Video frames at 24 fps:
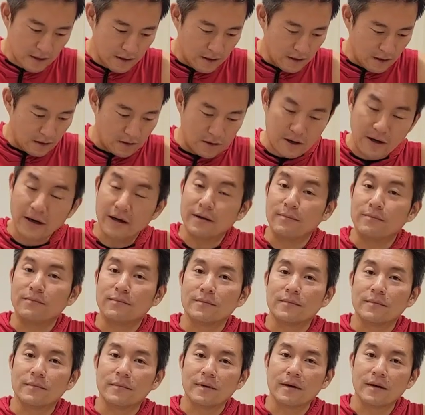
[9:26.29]
All right,
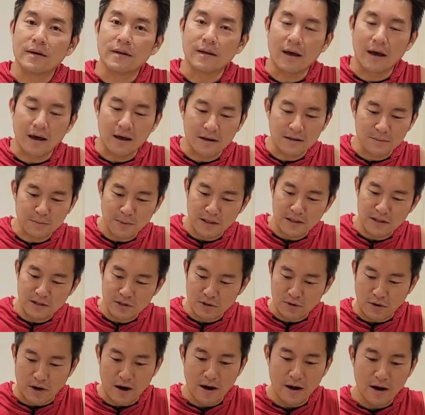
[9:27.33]
it has been
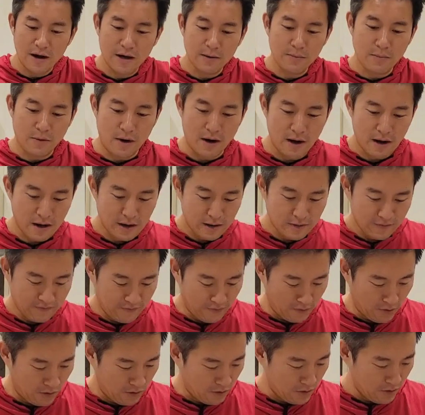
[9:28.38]
dry brine
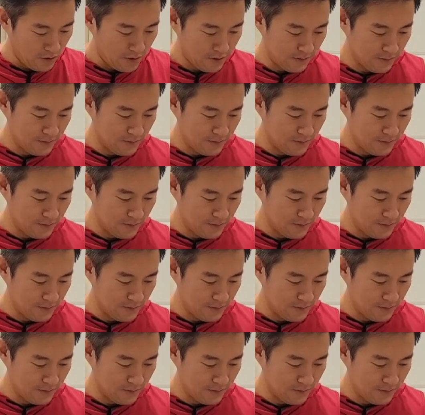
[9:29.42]
for